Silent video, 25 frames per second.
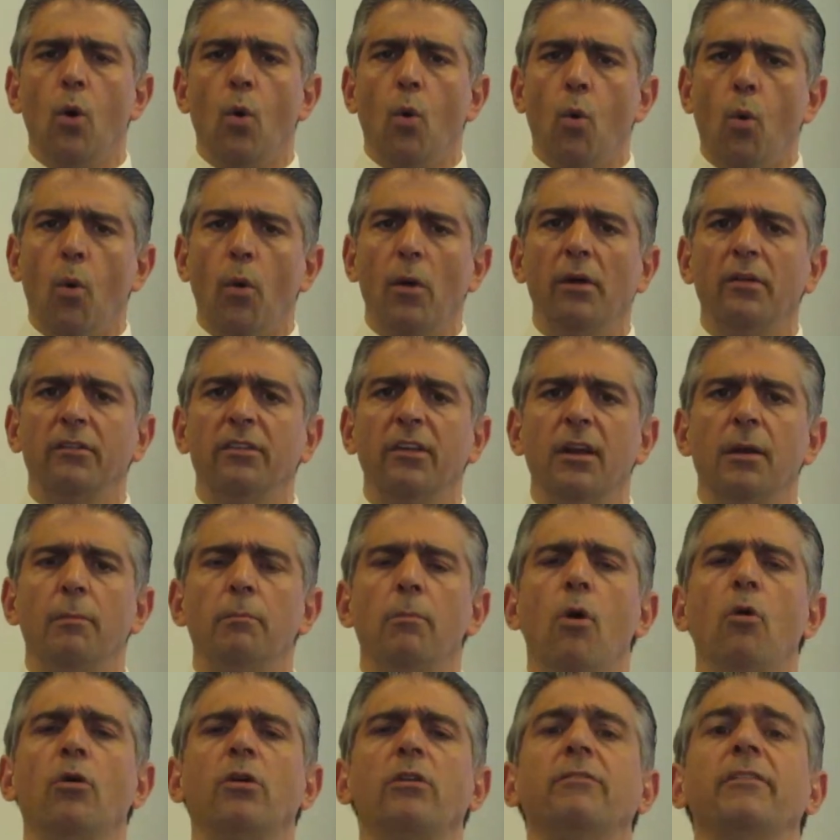Or is it a
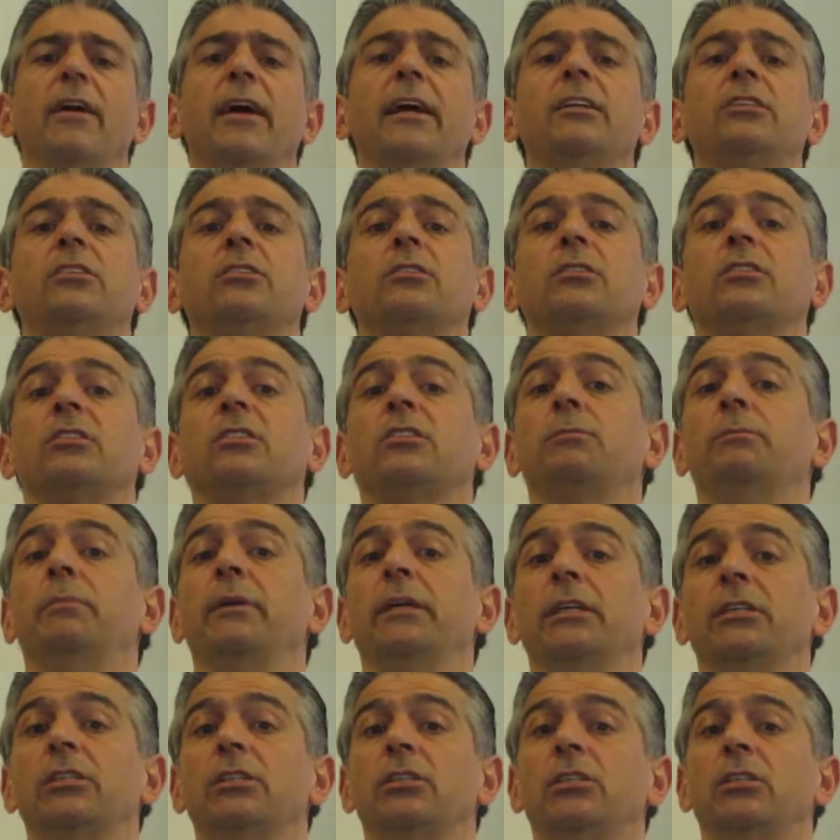motivational
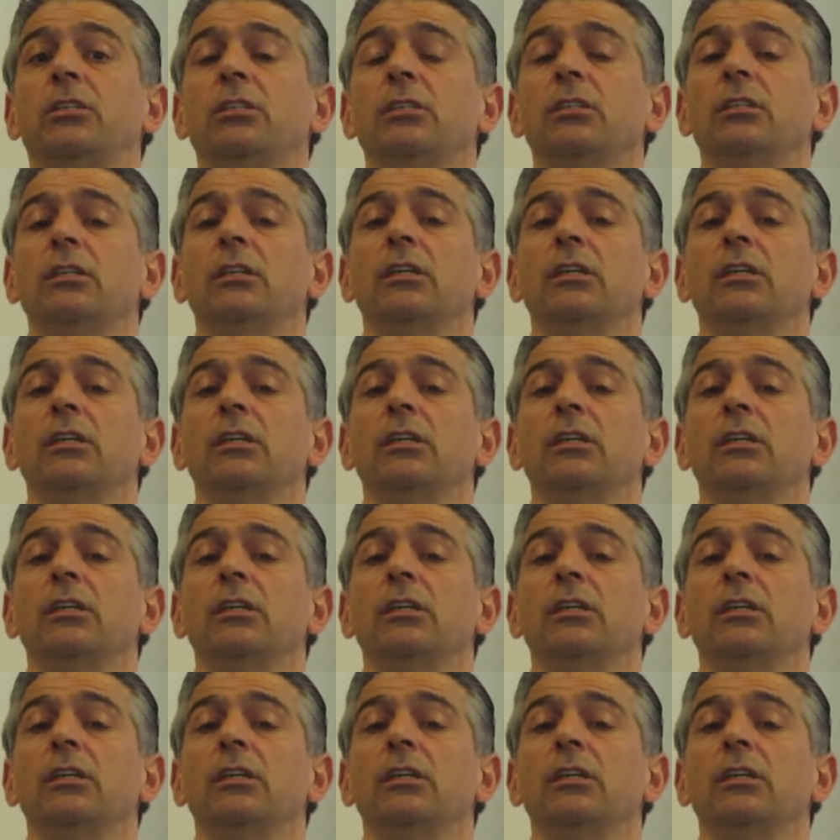speech?